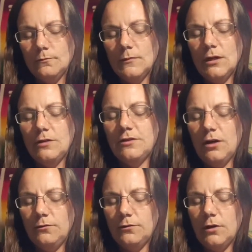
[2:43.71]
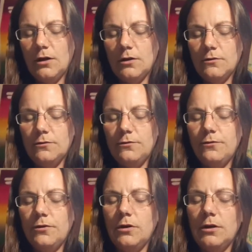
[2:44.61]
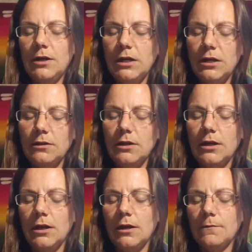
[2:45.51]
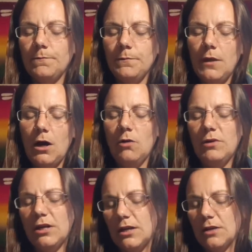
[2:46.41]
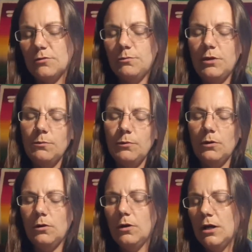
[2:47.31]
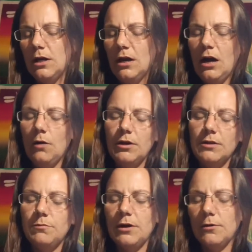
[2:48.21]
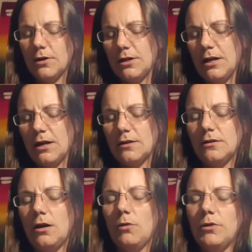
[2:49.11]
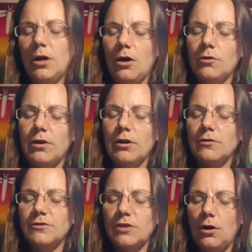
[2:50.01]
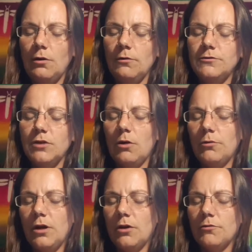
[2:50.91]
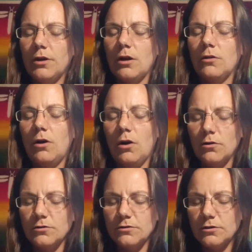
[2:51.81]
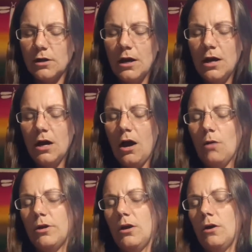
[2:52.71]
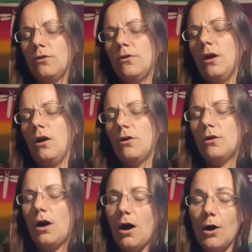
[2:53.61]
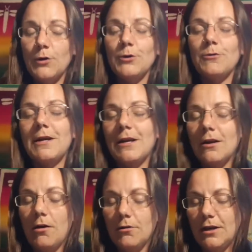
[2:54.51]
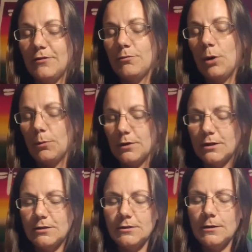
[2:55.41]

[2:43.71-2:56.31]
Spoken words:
self-love, healing, how we connect with people, how we can better connect. Are we honoring ourselves? Are we honoring our hearts? Are we honoring our life purpose?